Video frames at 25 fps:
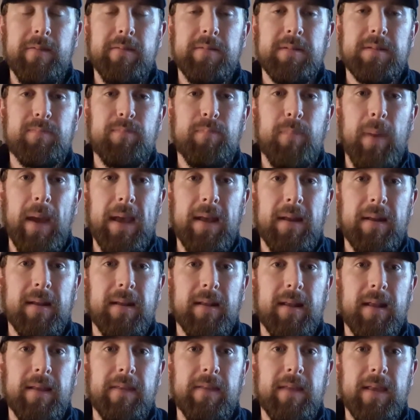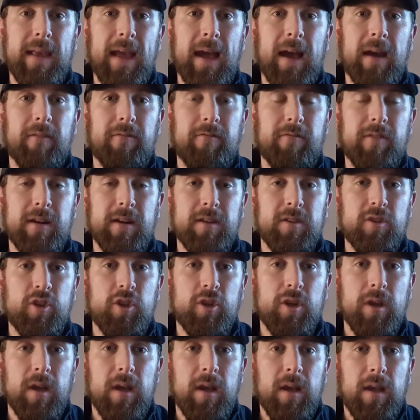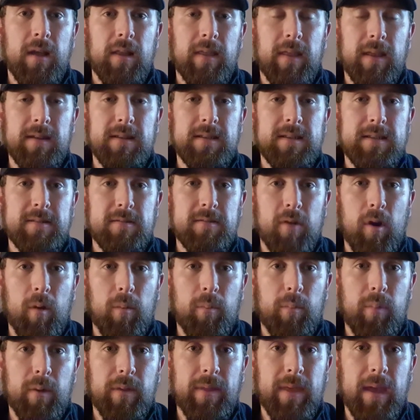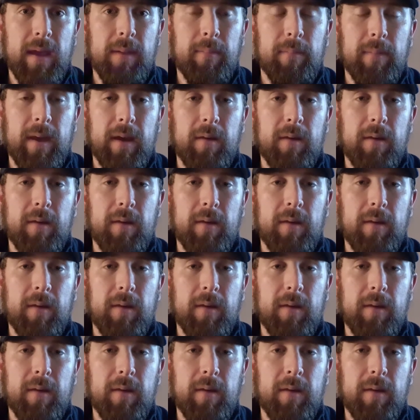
who's better than the average, then stop with them.